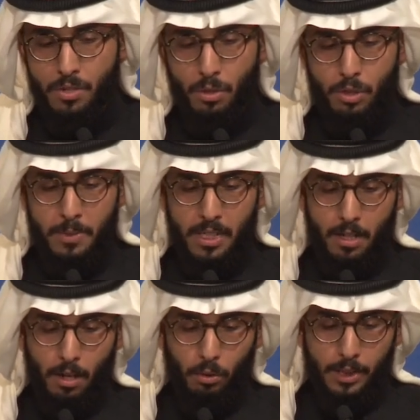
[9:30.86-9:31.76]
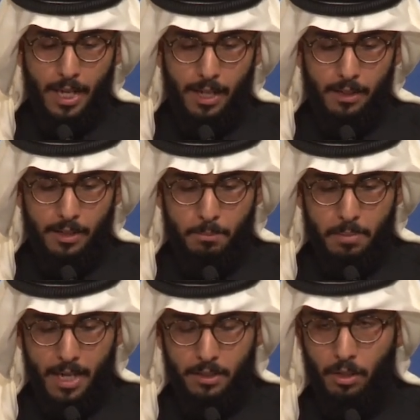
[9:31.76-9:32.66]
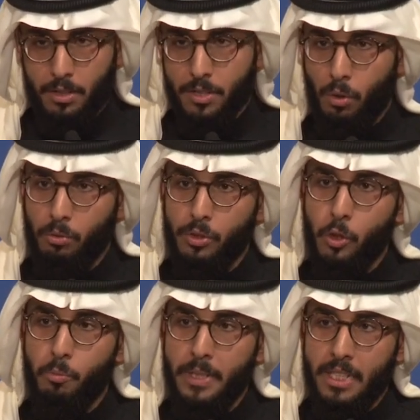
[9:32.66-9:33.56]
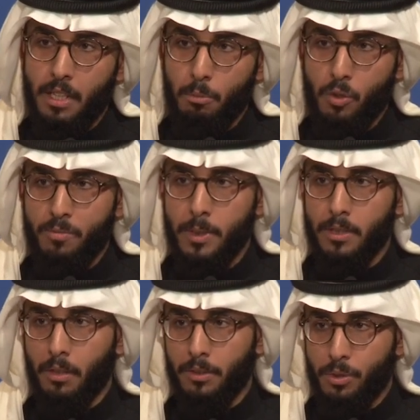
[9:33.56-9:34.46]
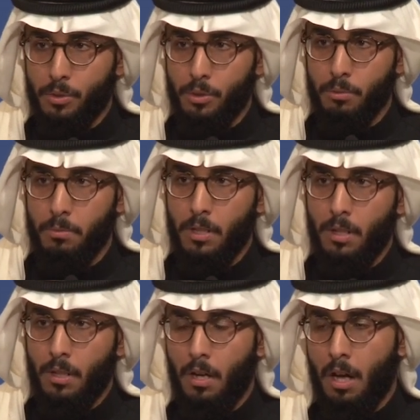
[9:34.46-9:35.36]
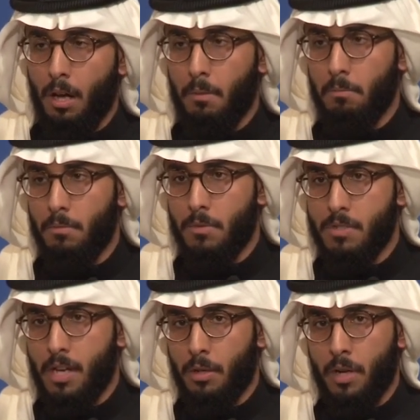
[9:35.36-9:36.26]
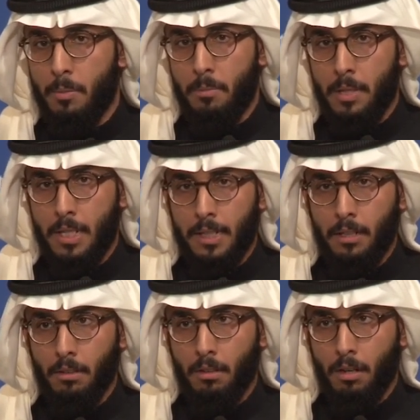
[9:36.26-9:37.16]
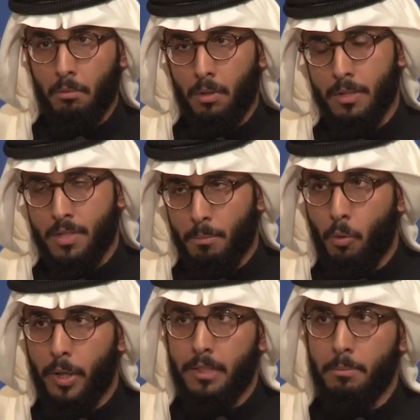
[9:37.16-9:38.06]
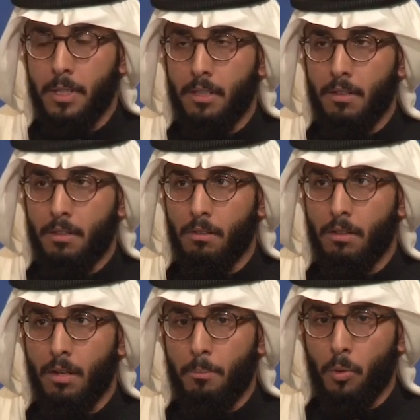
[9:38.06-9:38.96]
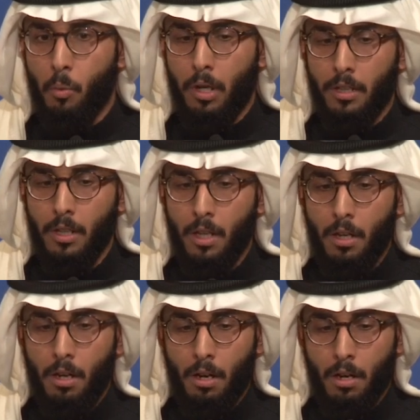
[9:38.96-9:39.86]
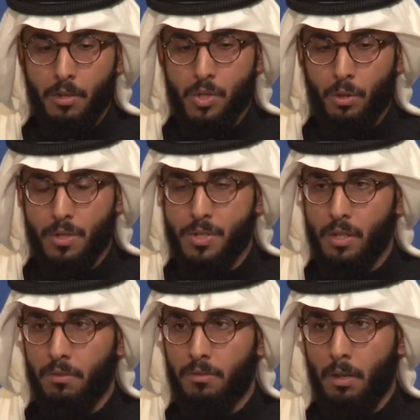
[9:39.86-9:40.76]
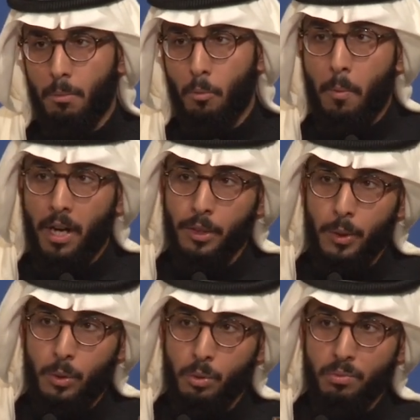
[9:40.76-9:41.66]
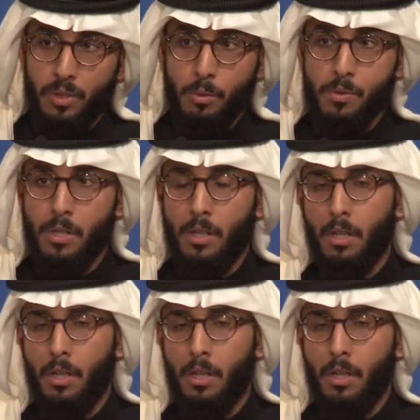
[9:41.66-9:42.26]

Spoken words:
social media not only had an impact on this whole new media movement on YouTube, Saudi Arabia being, at some point, being the number one source of mobile YouTube views,